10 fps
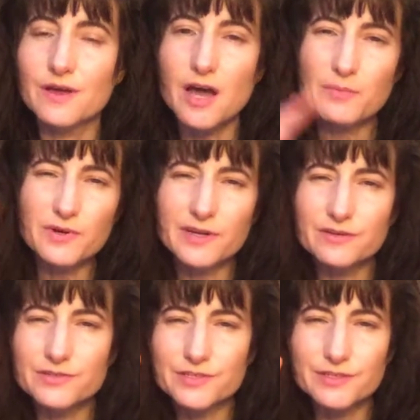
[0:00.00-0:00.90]
upward
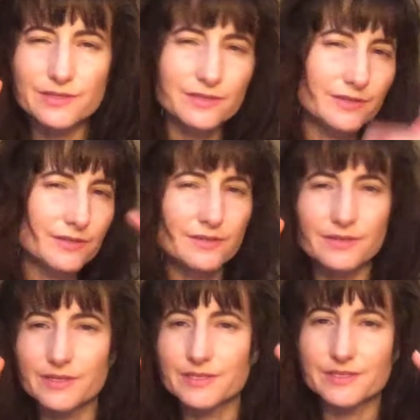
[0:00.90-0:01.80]
energy
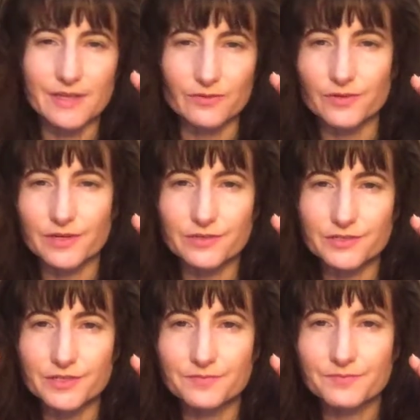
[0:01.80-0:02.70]
and downward energy.